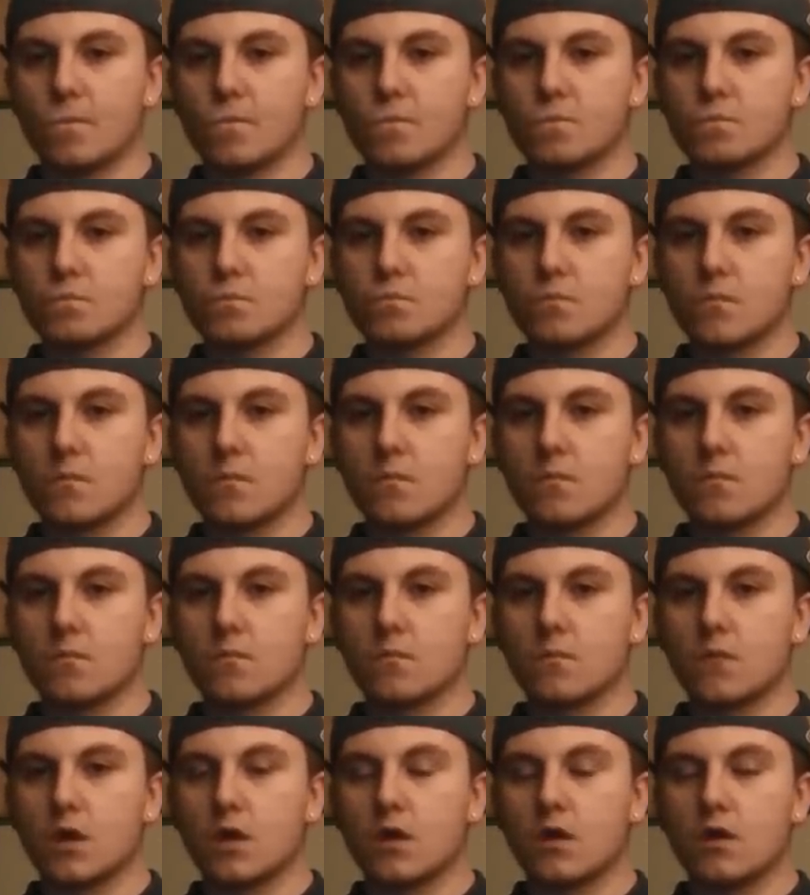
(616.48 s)

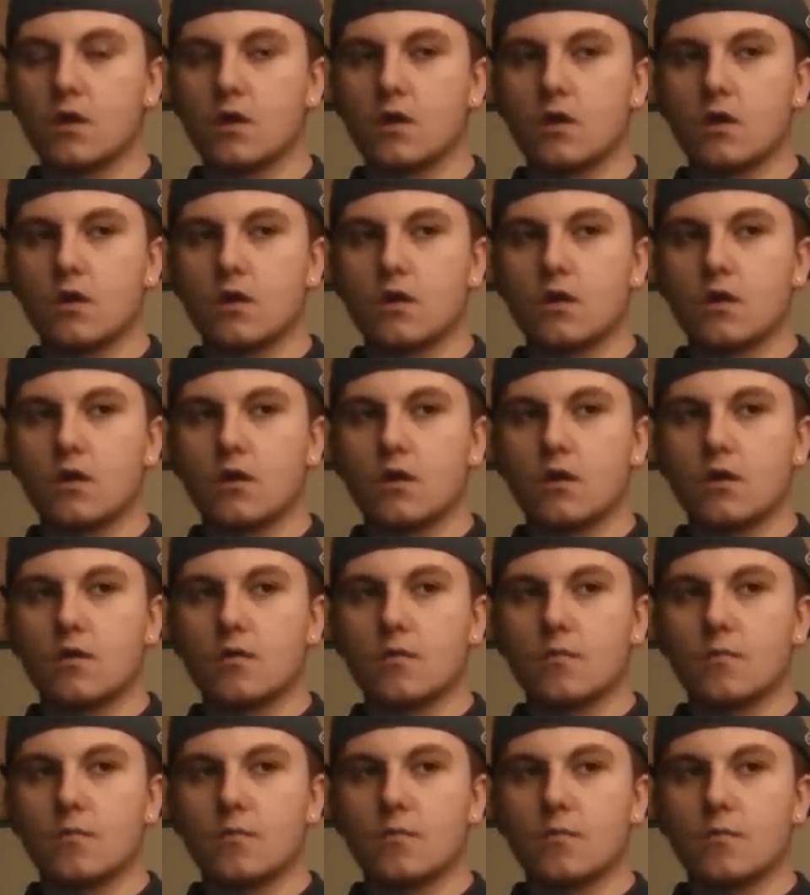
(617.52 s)

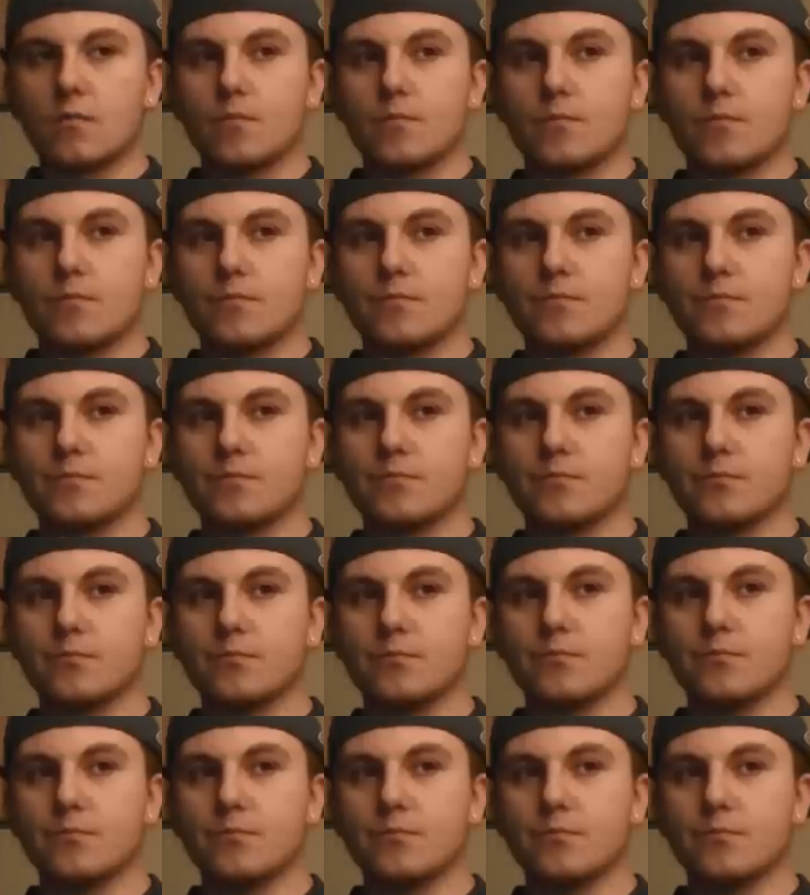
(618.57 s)
Nothing is said.